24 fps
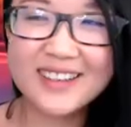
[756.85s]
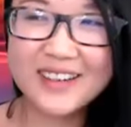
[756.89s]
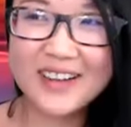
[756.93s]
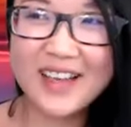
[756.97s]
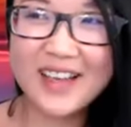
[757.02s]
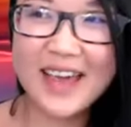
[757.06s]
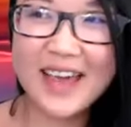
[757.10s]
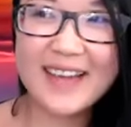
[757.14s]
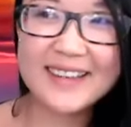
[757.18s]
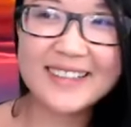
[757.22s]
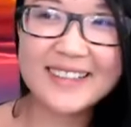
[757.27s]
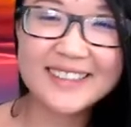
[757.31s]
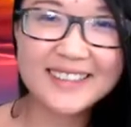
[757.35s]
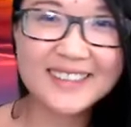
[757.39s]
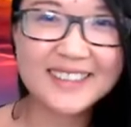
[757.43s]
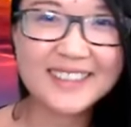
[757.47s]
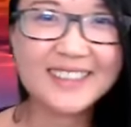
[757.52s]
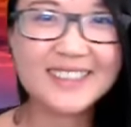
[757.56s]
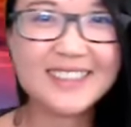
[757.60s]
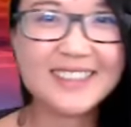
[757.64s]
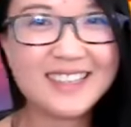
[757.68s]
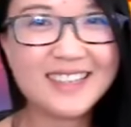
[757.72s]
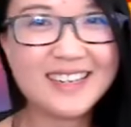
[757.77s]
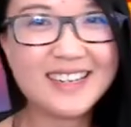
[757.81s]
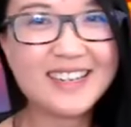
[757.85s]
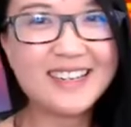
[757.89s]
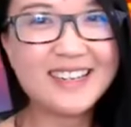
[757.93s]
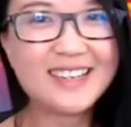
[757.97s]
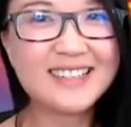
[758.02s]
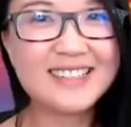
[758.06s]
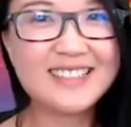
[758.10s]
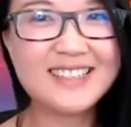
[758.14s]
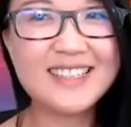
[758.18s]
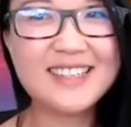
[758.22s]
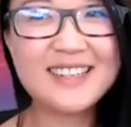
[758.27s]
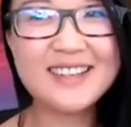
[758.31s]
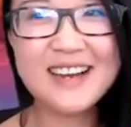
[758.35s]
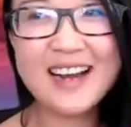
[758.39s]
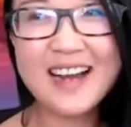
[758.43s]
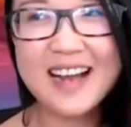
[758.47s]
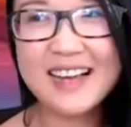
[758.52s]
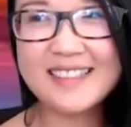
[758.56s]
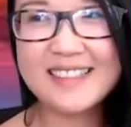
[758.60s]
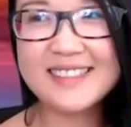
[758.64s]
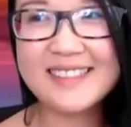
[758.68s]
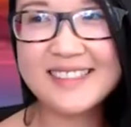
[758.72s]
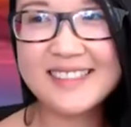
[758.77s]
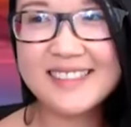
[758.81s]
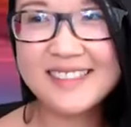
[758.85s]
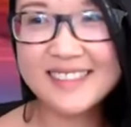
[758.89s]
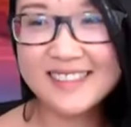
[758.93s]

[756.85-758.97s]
Okay. See you guys.